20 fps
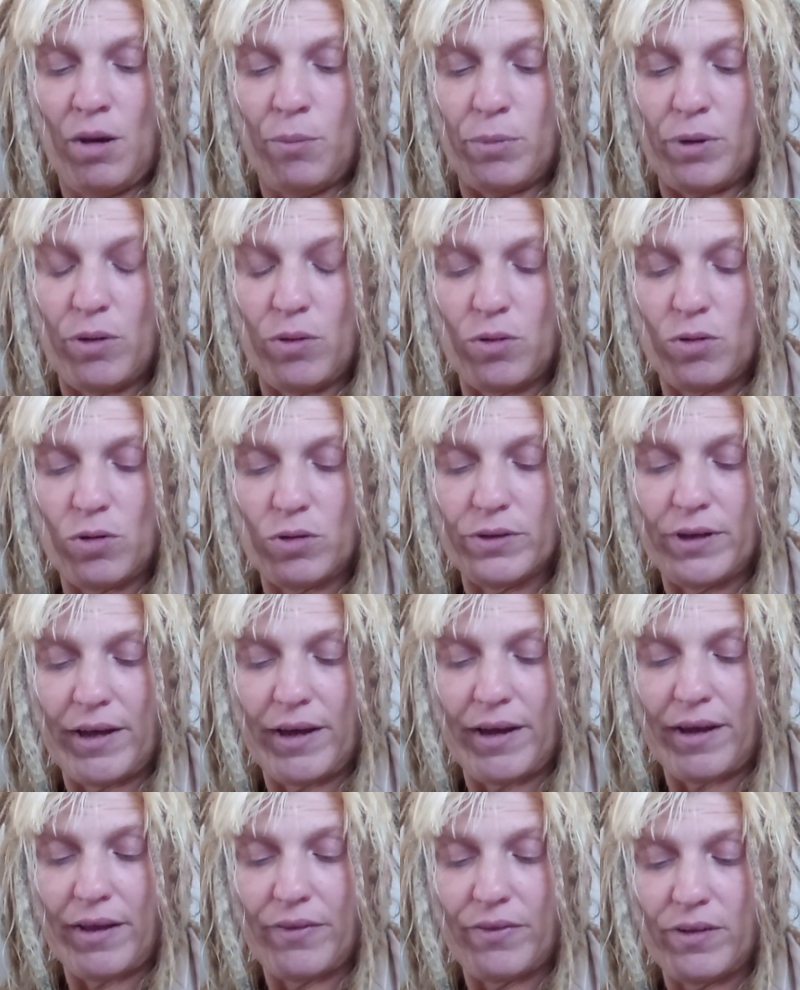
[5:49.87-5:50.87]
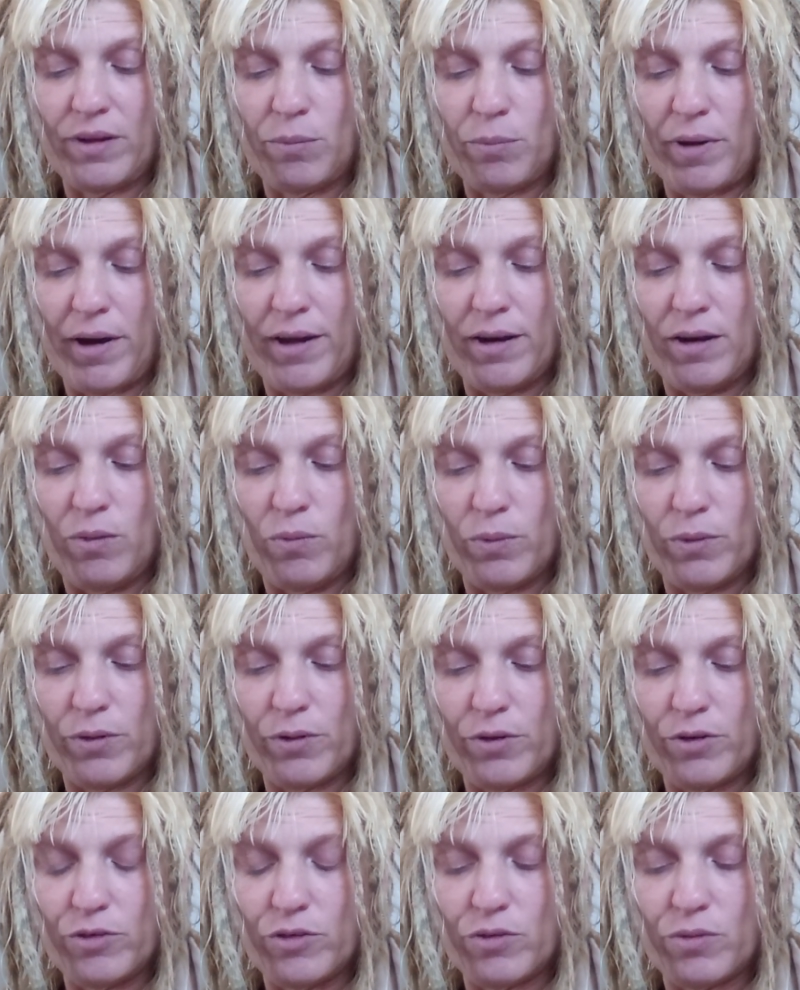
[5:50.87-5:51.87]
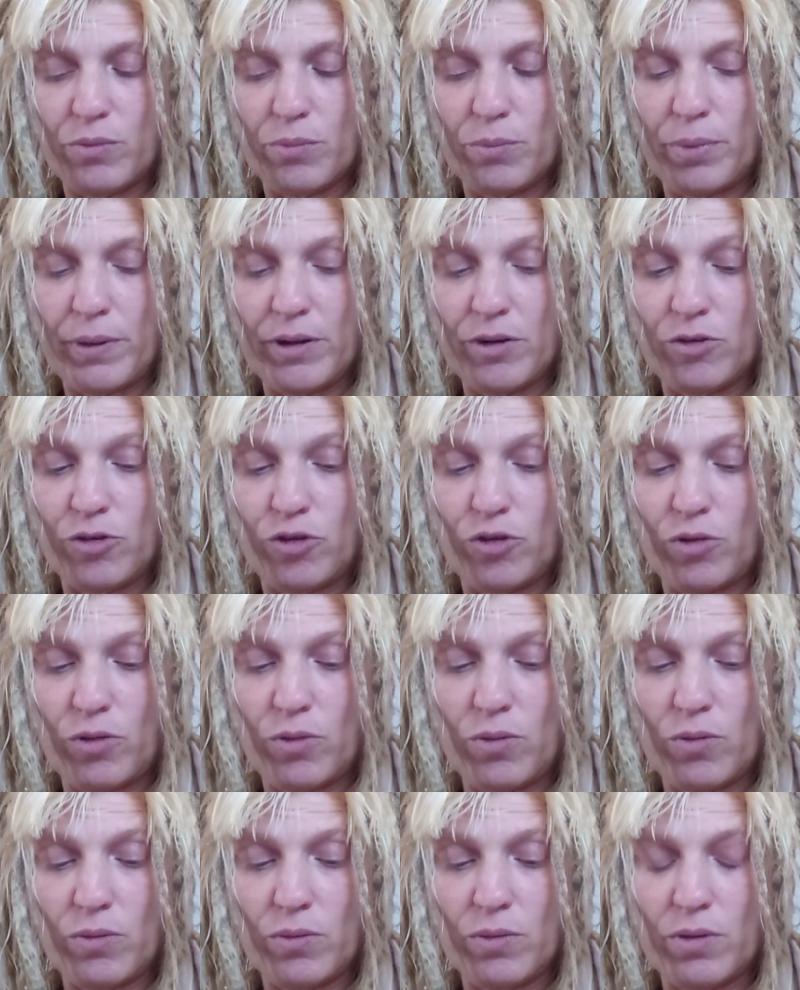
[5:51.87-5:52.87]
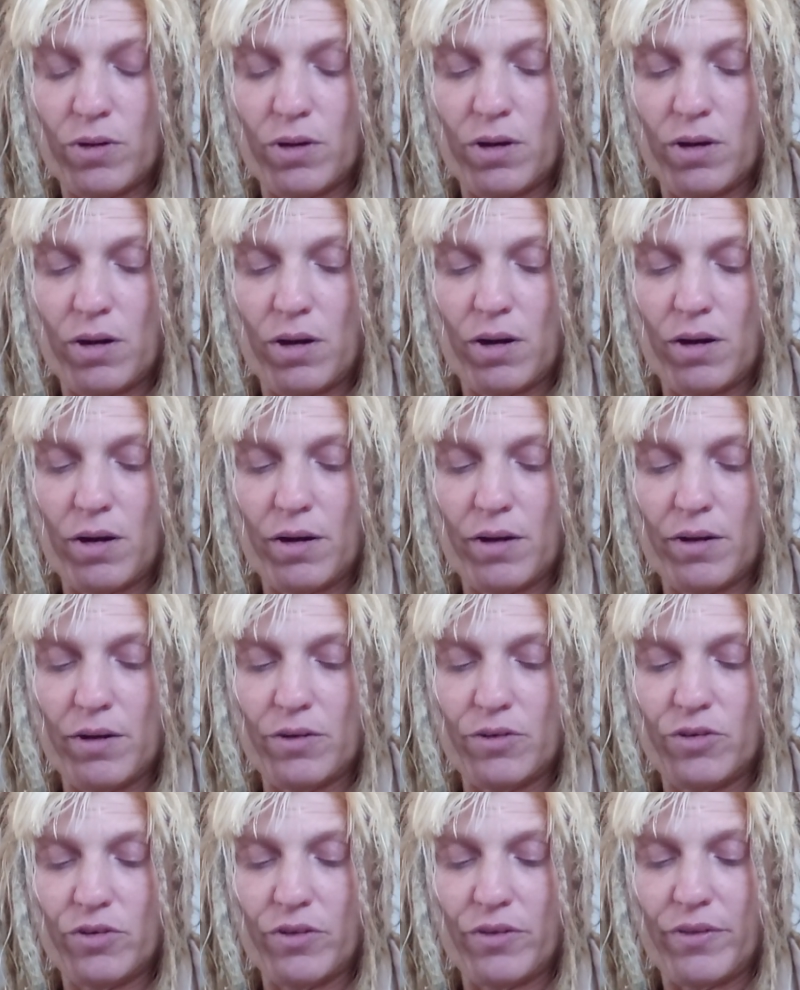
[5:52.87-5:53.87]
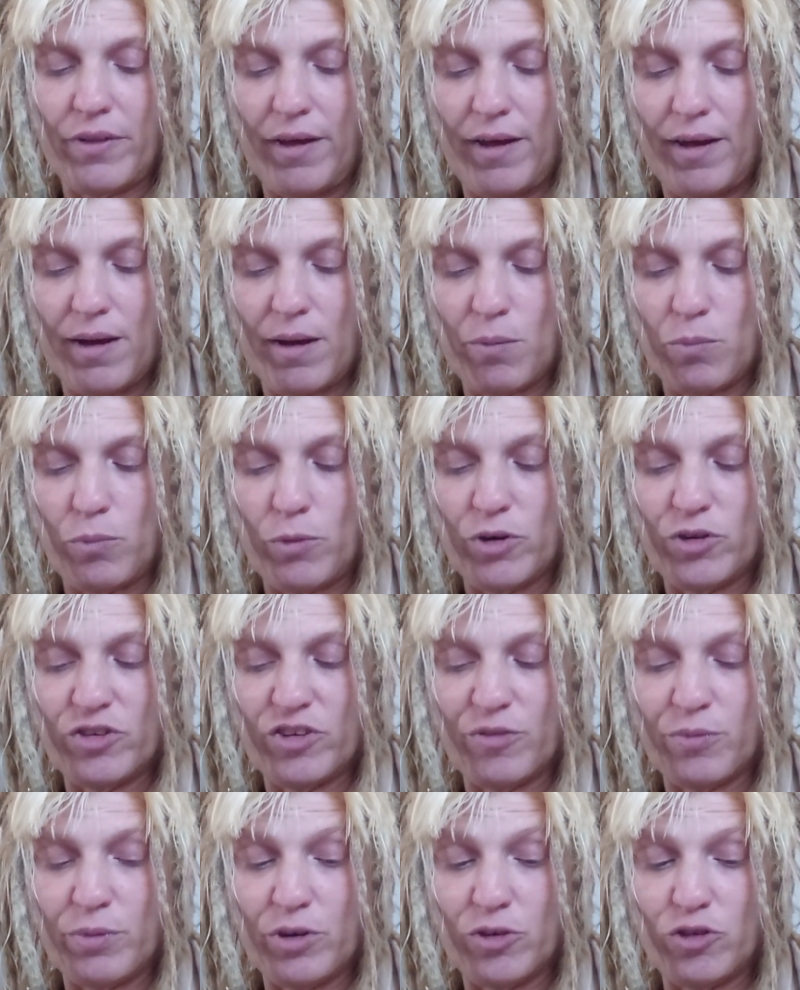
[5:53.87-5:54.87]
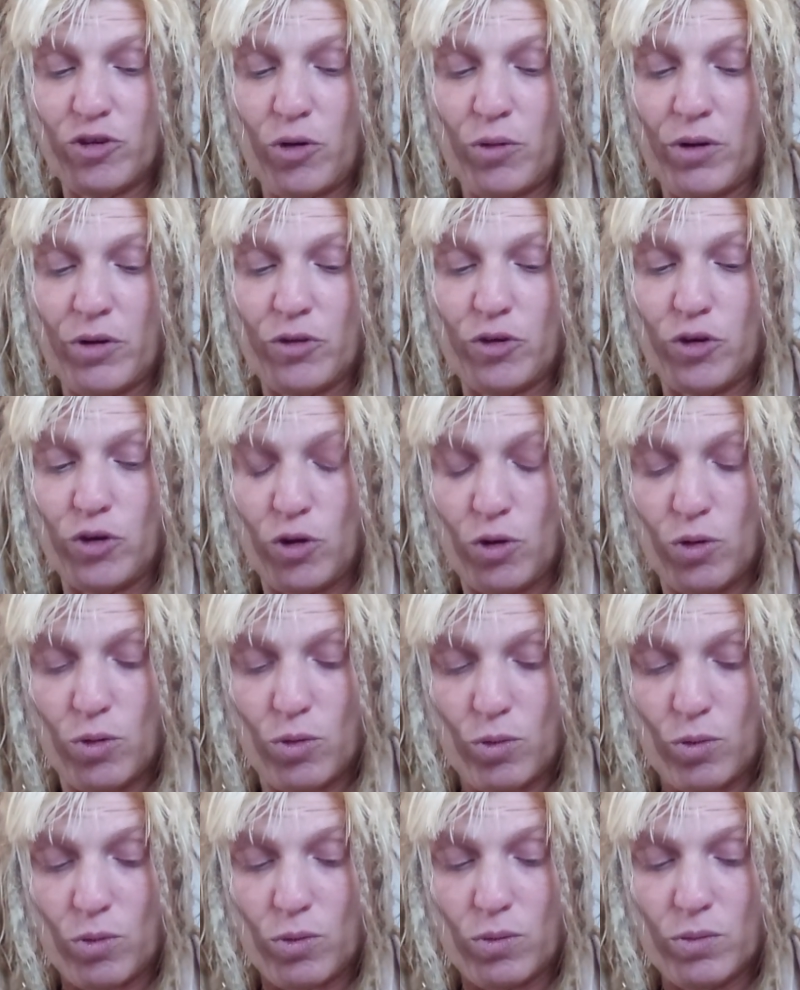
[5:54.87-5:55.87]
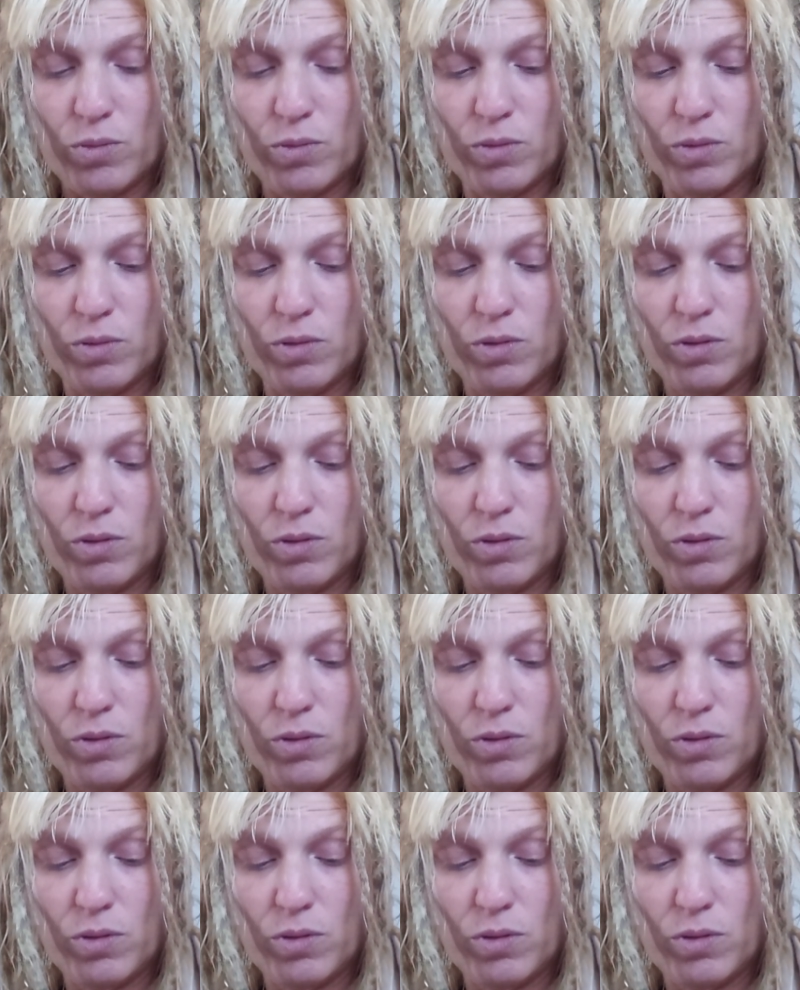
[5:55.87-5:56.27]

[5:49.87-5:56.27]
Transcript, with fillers: Behold, had the mighty works been shown unto them which have been shown unto you,